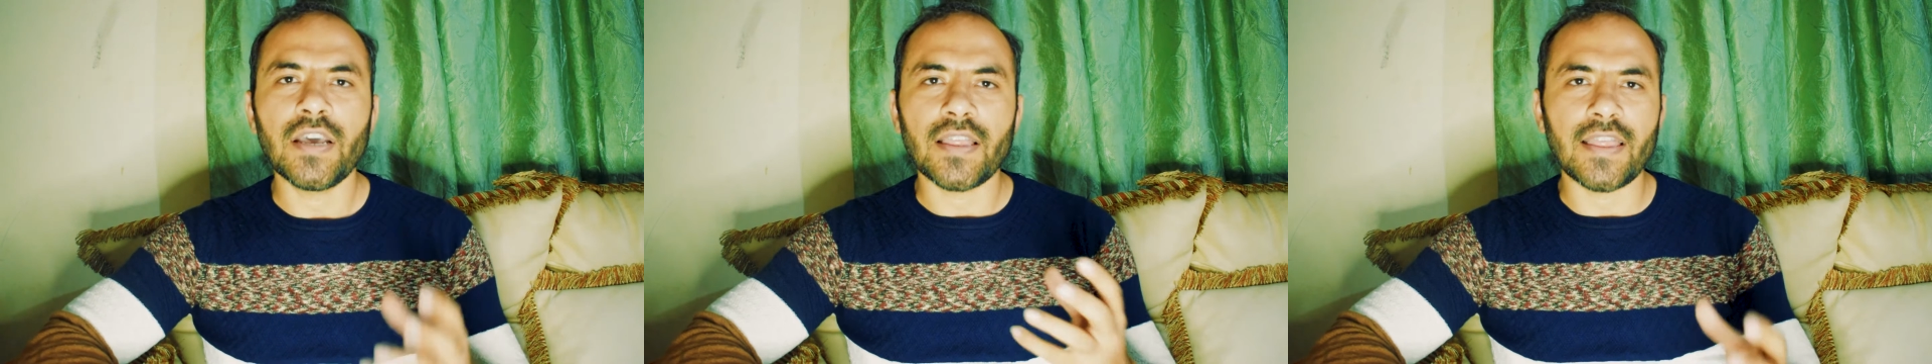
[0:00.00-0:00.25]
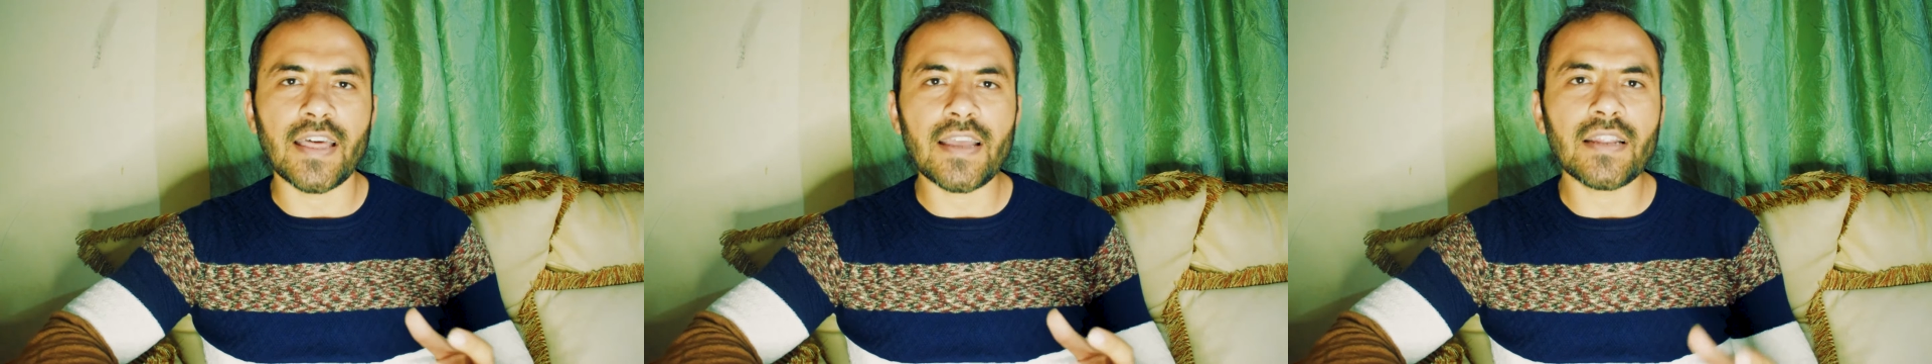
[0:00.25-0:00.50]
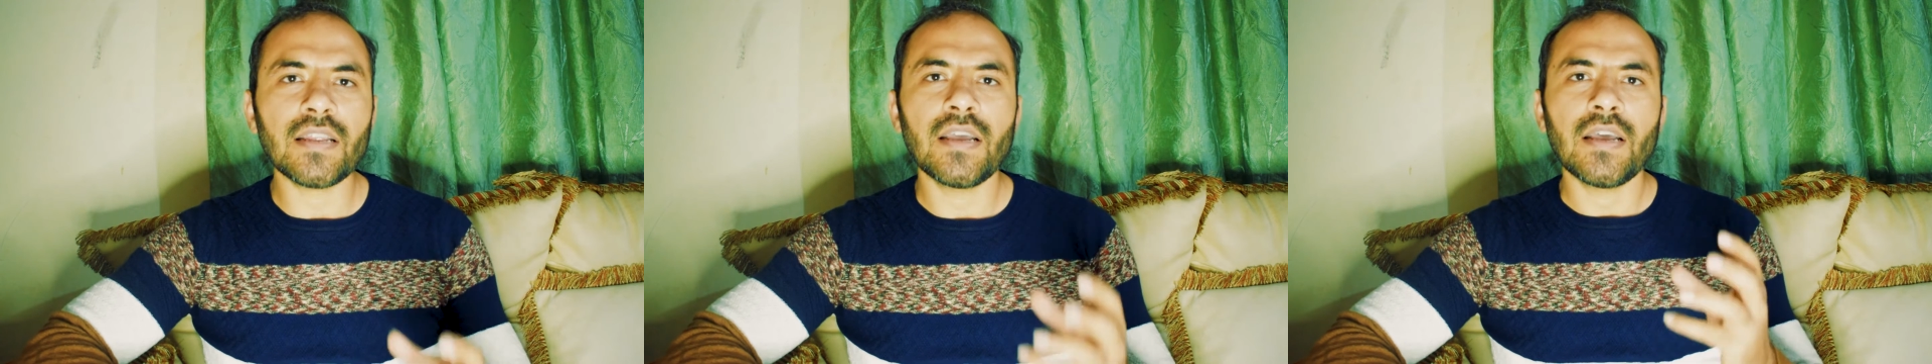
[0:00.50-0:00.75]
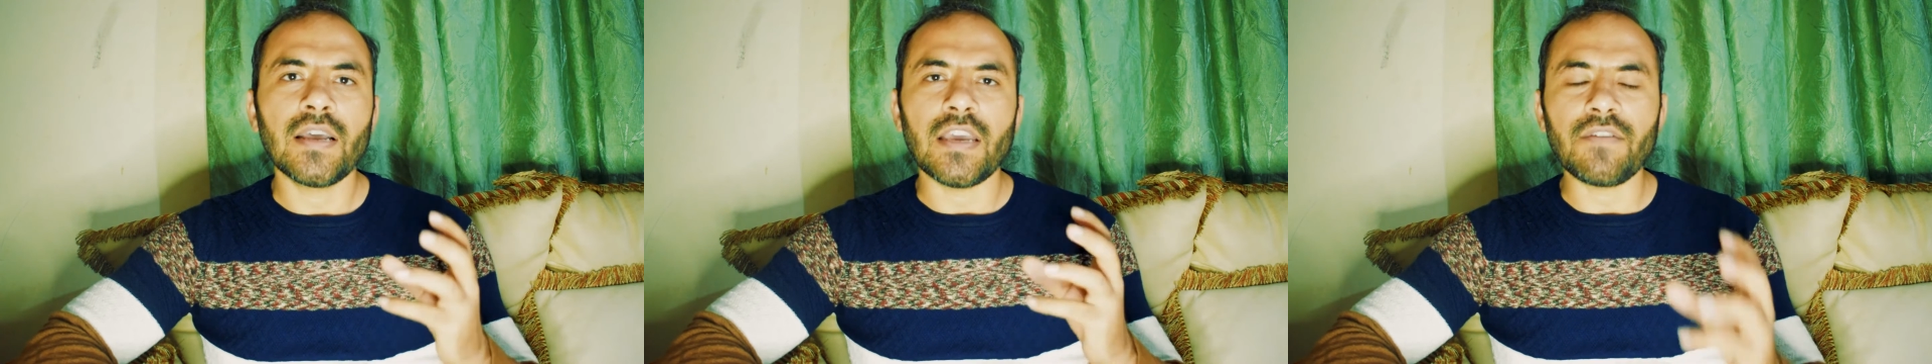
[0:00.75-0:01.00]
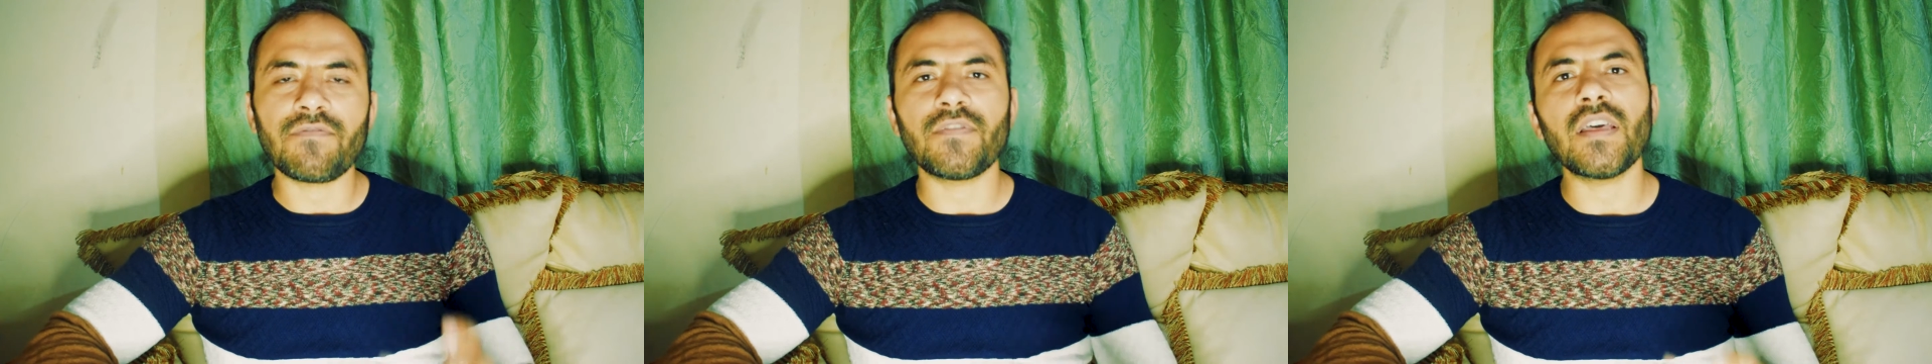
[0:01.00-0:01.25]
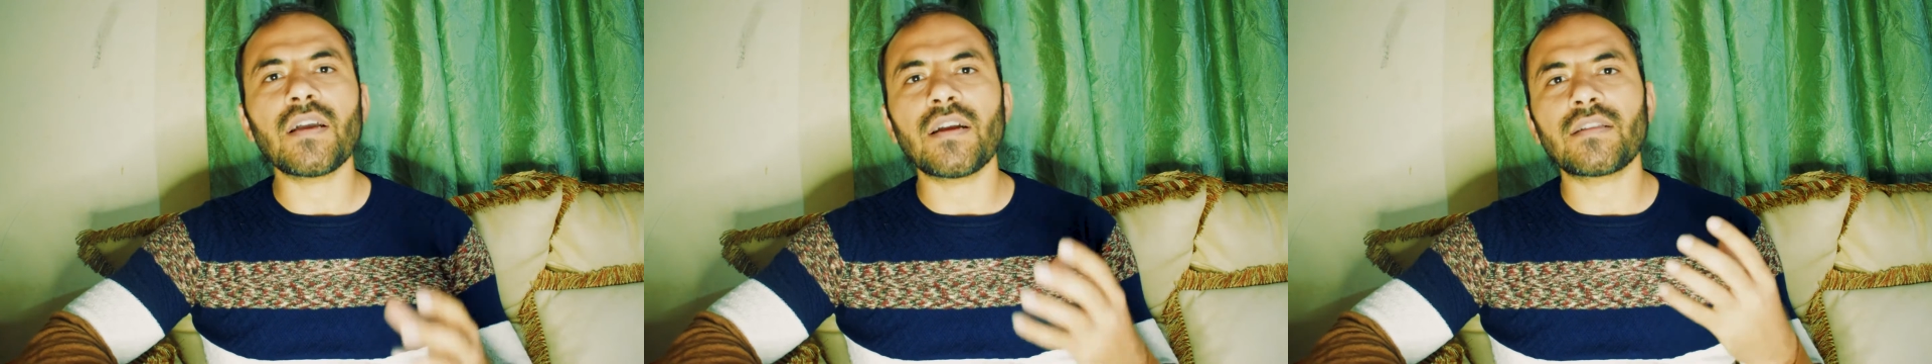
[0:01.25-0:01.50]
then if
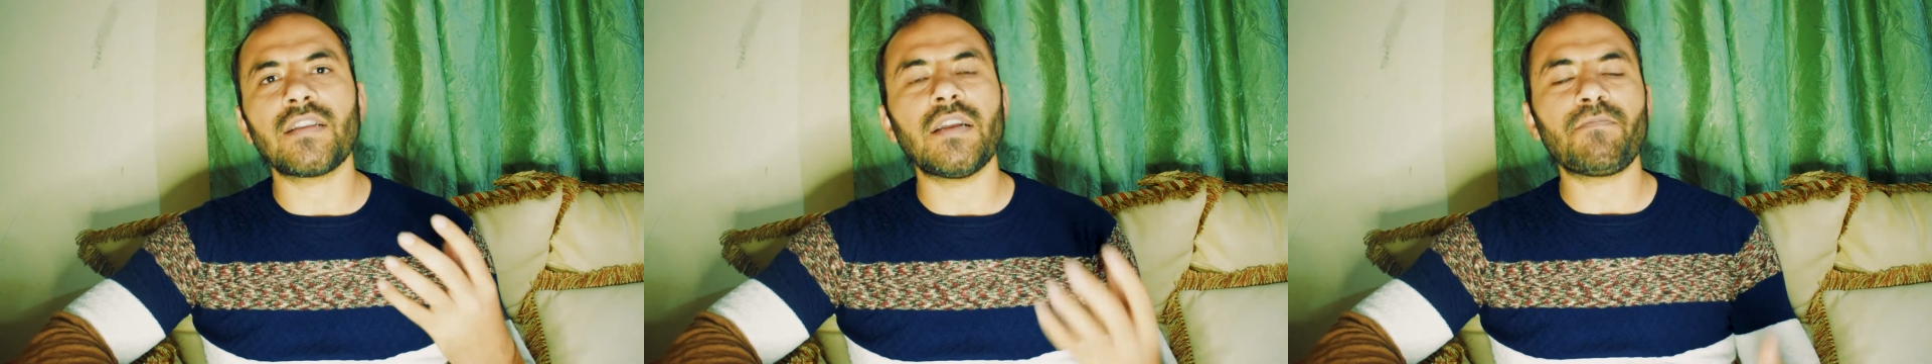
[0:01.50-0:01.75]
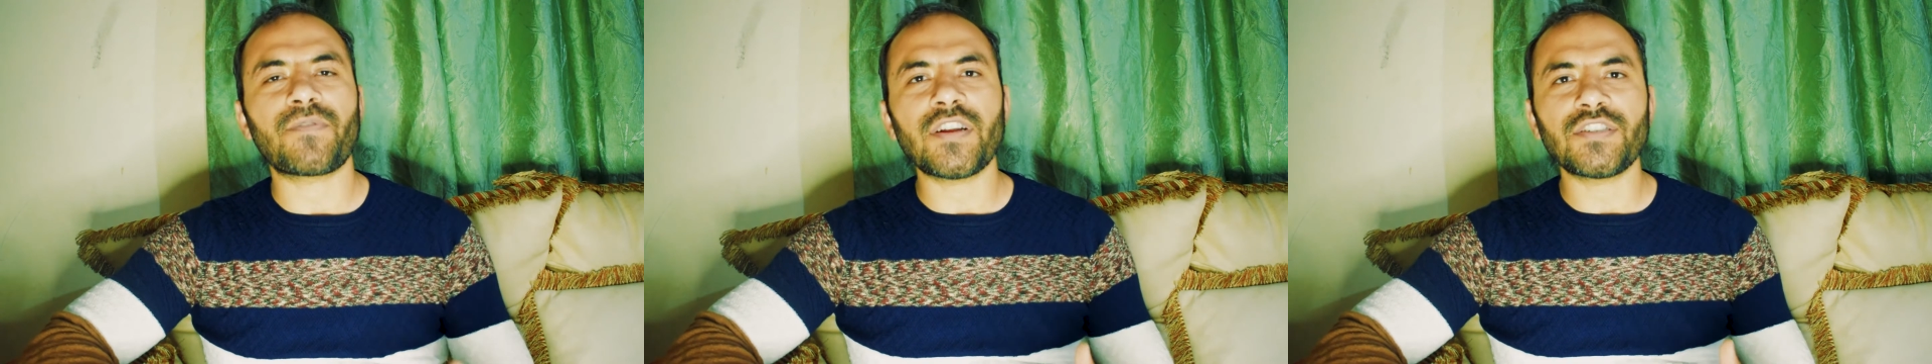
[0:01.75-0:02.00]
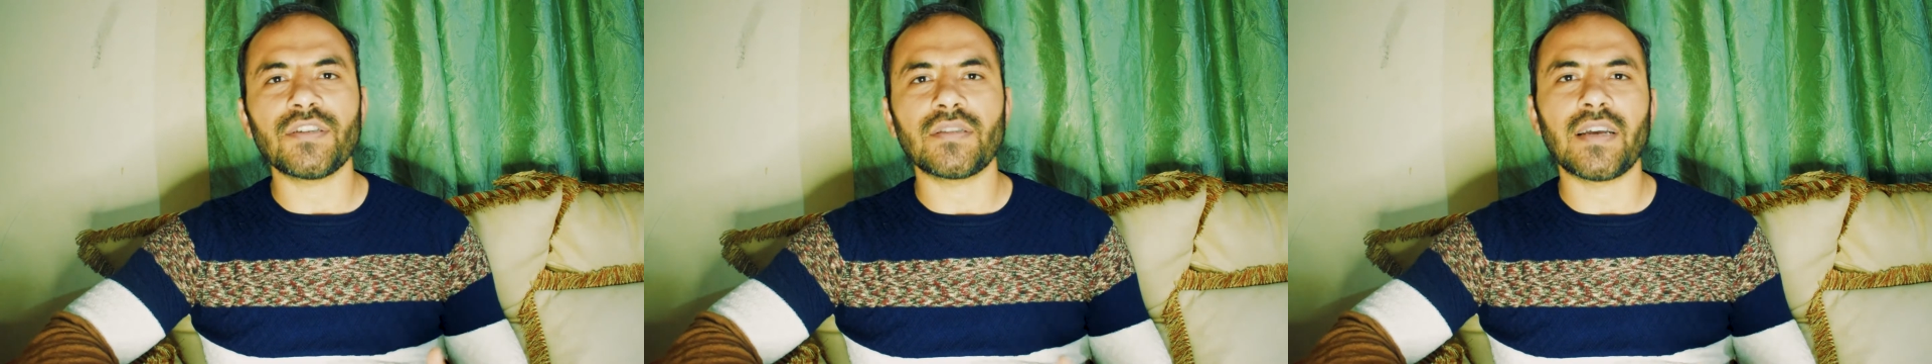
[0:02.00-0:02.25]
they get the impression